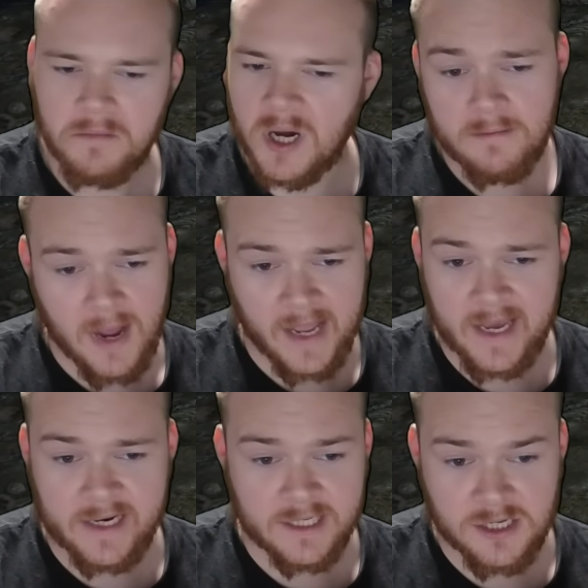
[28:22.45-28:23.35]
But I
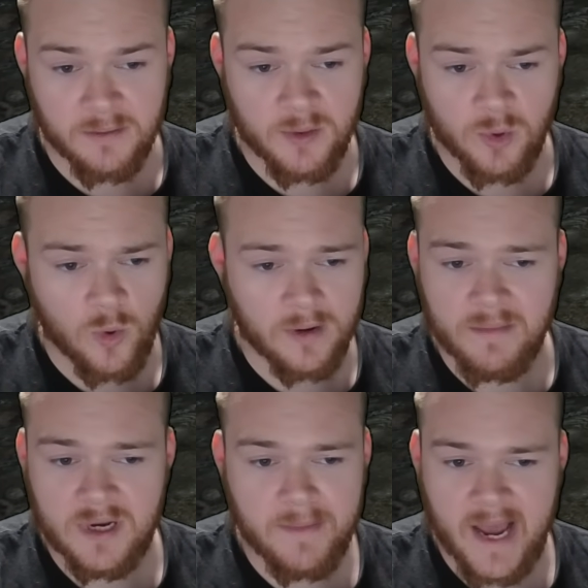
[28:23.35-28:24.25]
get it, some people want to
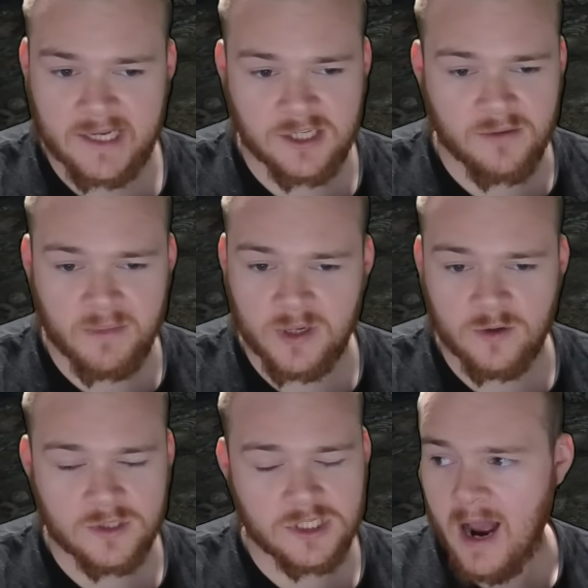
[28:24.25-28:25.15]
min-max their
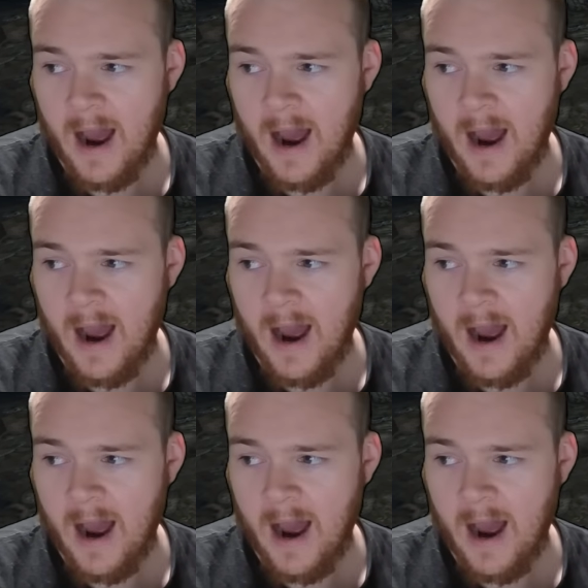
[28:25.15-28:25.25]
builds.